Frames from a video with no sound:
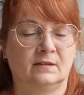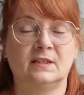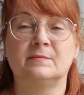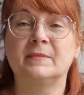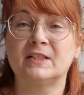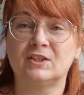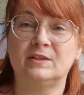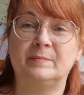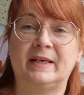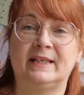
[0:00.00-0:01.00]
there's
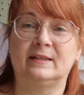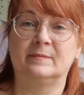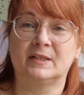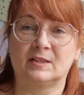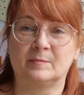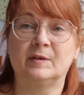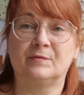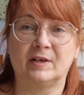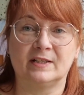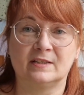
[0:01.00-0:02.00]
much debate amongst my
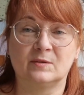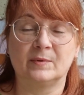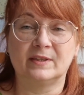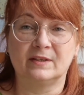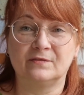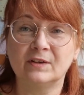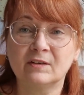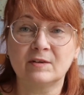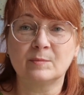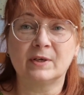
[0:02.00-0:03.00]
friends whether
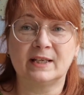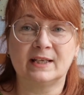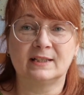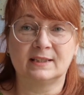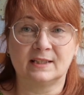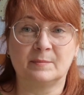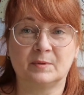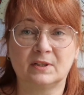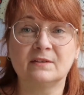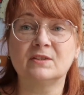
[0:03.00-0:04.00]
fingering weight held
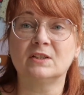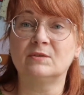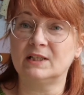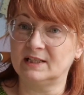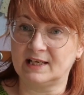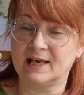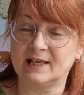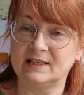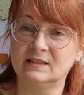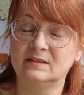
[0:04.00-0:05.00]
double gives you
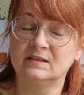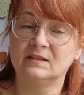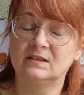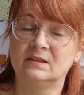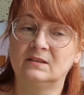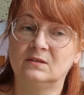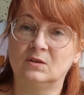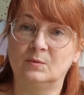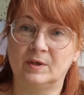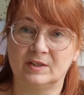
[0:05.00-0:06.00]
DK
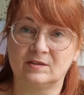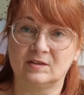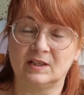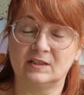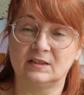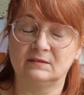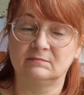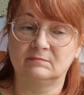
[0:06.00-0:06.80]
or worsted.